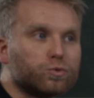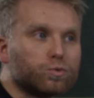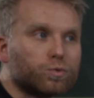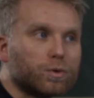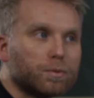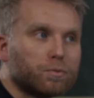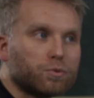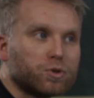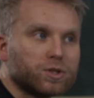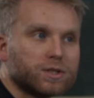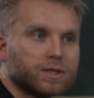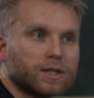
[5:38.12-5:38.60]

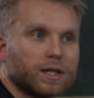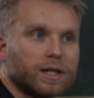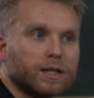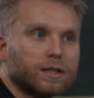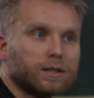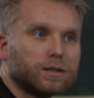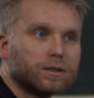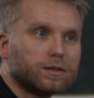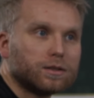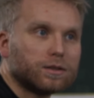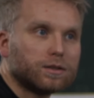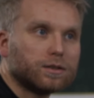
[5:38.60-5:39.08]

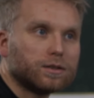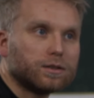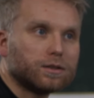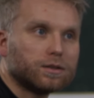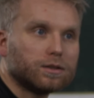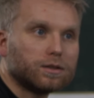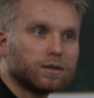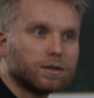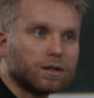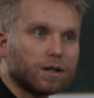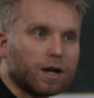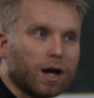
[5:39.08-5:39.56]
represent
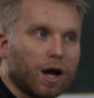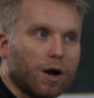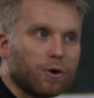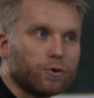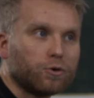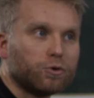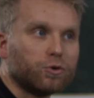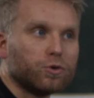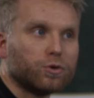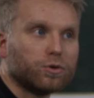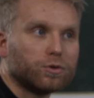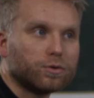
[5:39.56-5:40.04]
how
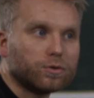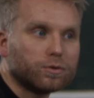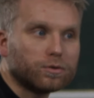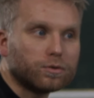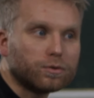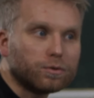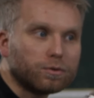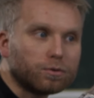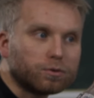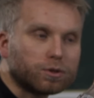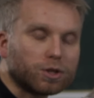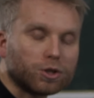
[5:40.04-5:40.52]
your
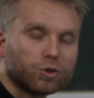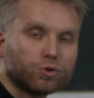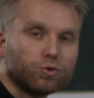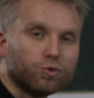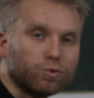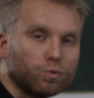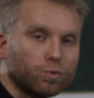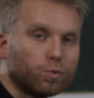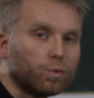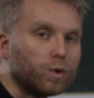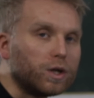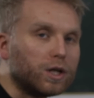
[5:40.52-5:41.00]
tattoo
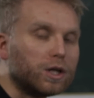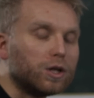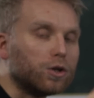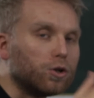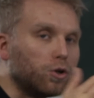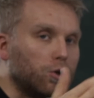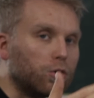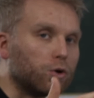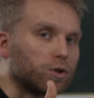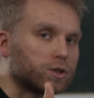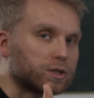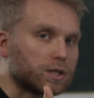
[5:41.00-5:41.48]
really
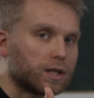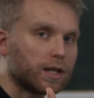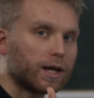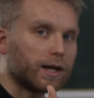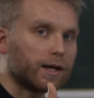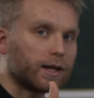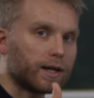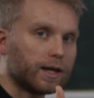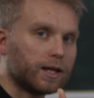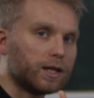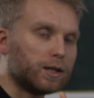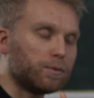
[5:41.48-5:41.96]
looks
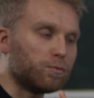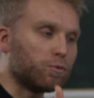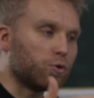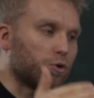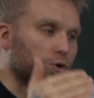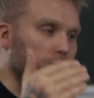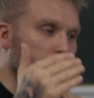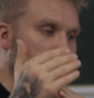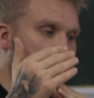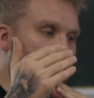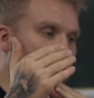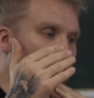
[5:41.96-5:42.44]
like anymore.
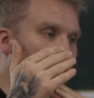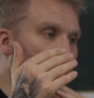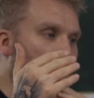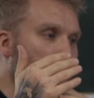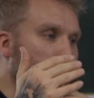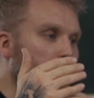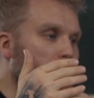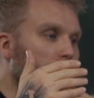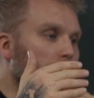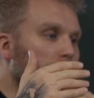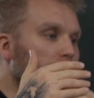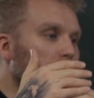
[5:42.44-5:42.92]
That's why
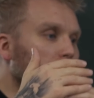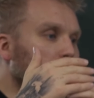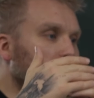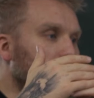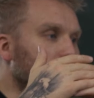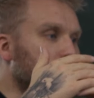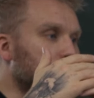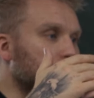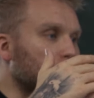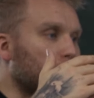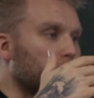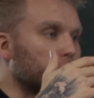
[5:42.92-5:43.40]

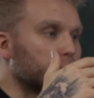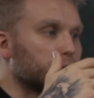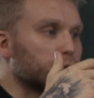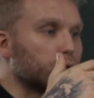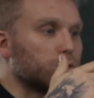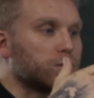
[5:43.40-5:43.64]
it's also